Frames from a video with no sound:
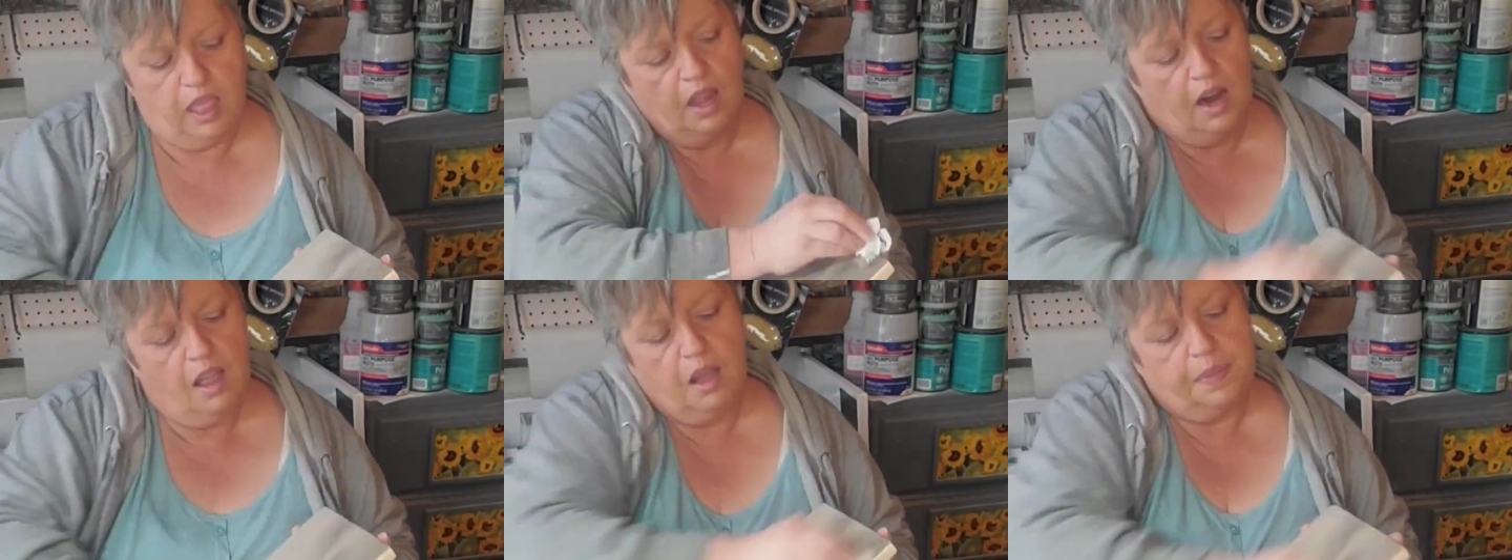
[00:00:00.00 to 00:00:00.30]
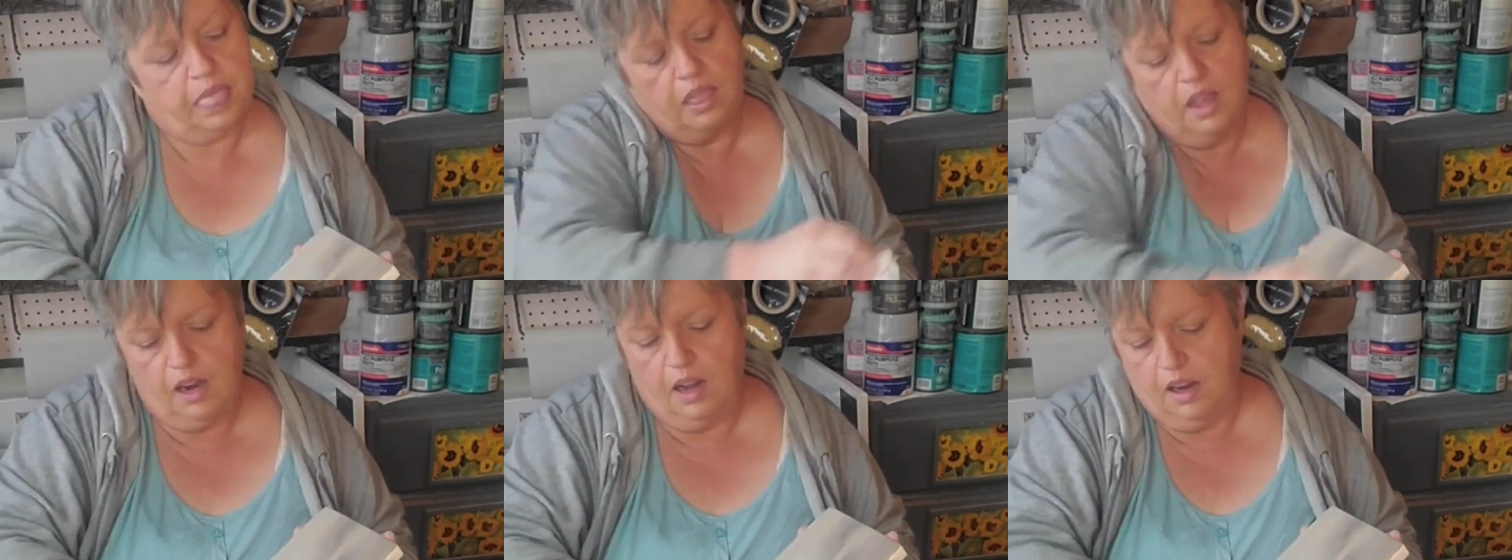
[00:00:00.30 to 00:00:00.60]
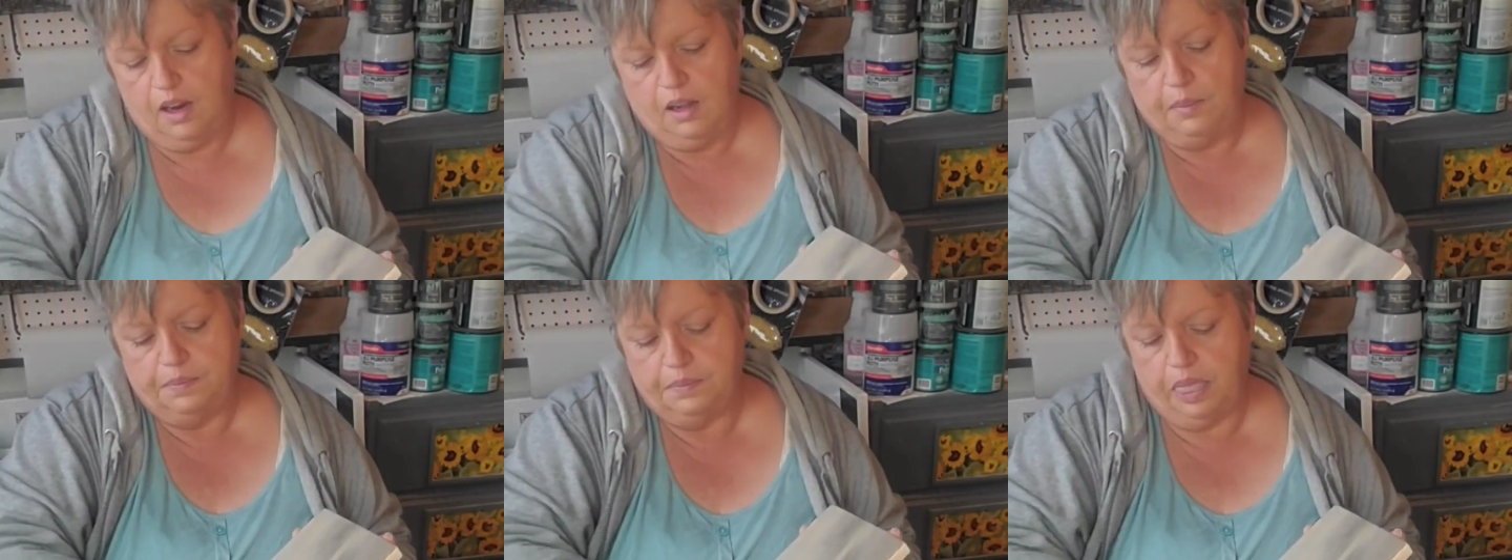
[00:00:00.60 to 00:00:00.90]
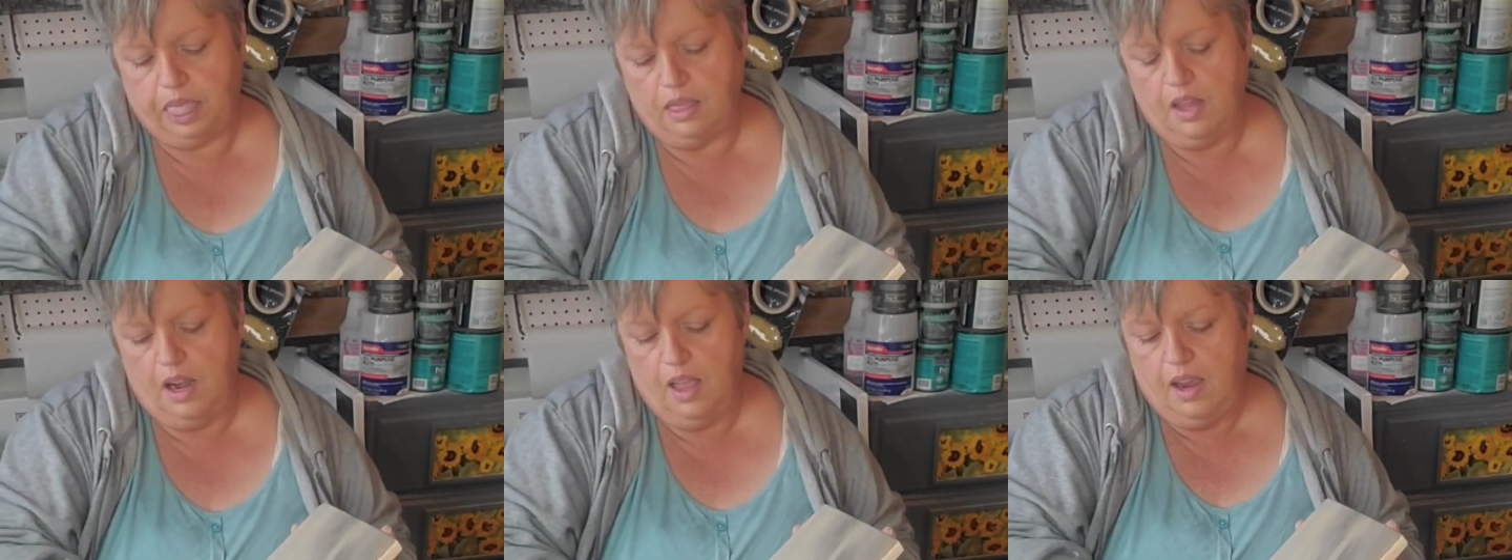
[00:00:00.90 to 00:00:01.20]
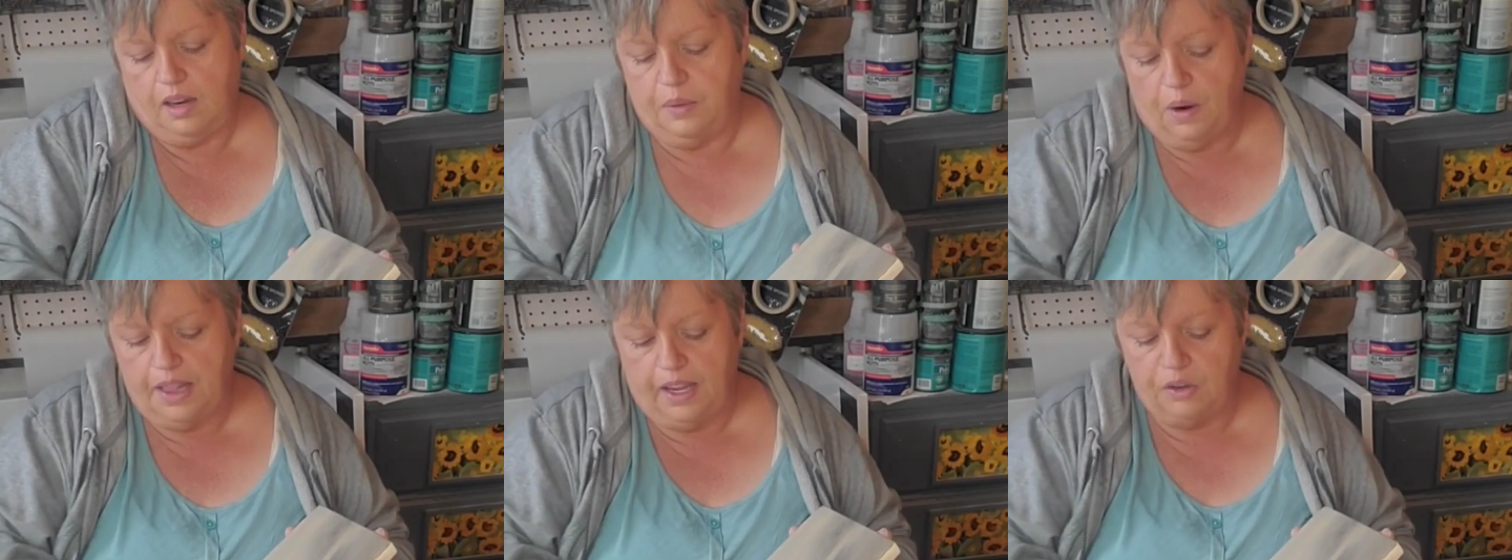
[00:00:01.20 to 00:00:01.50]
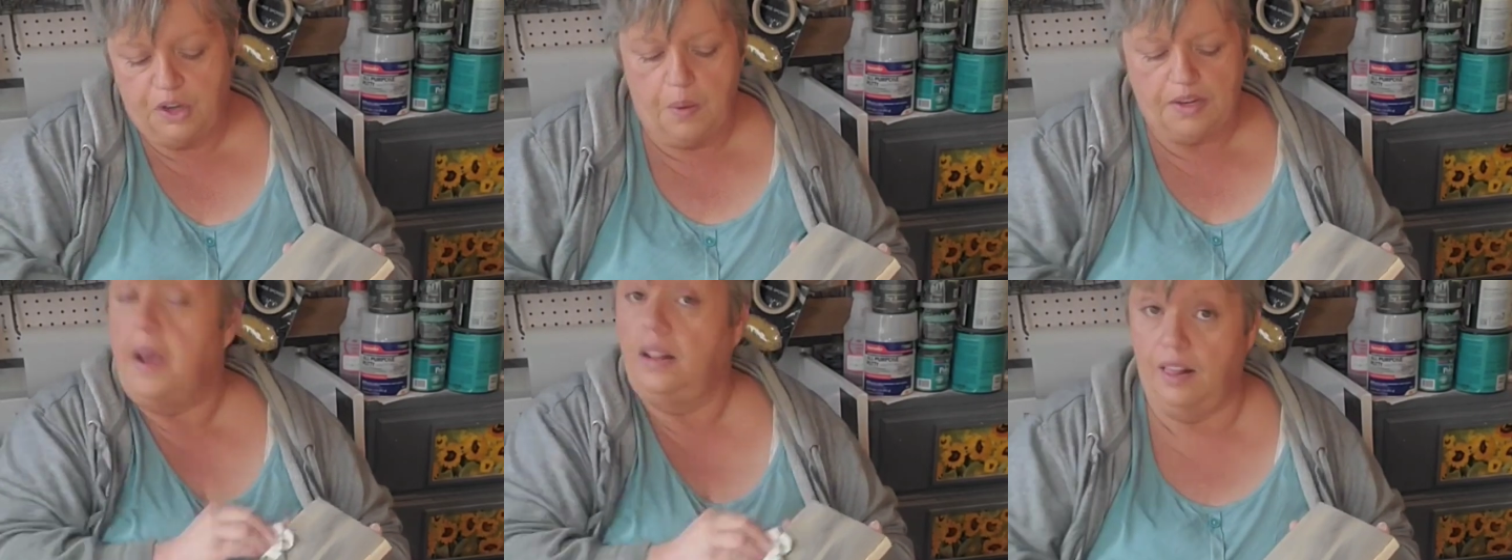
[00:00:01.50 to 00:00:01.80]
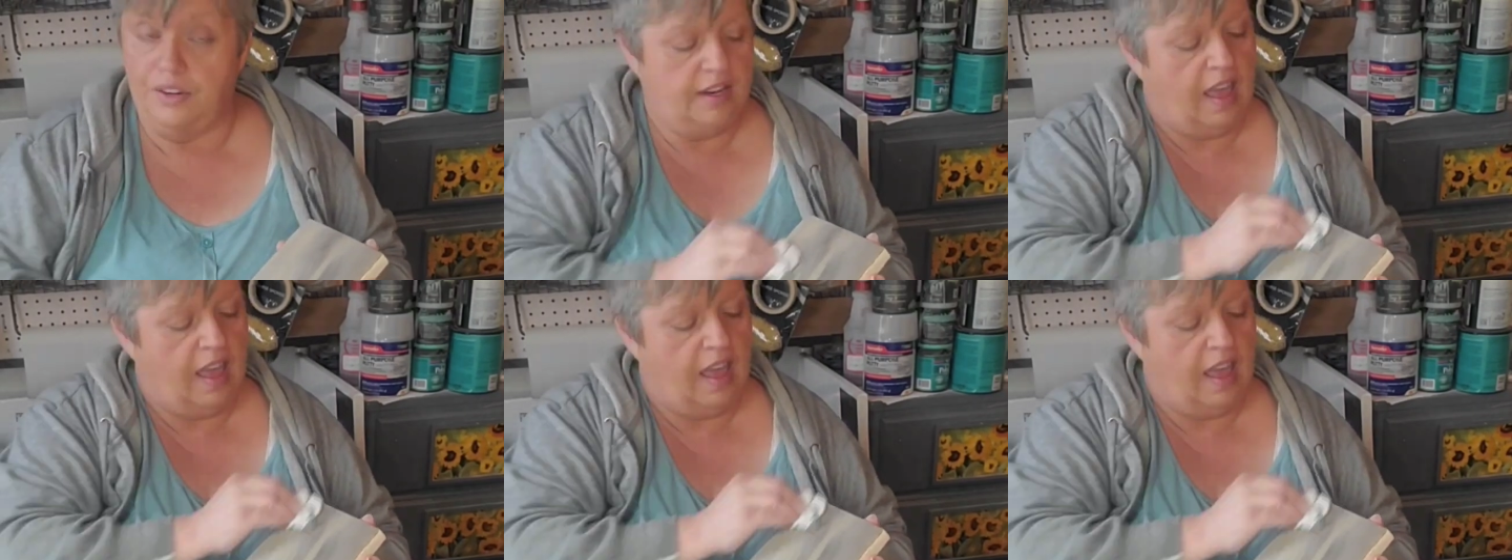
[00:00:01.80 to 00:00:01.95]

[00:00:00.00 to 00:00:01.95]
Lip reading: I'm actually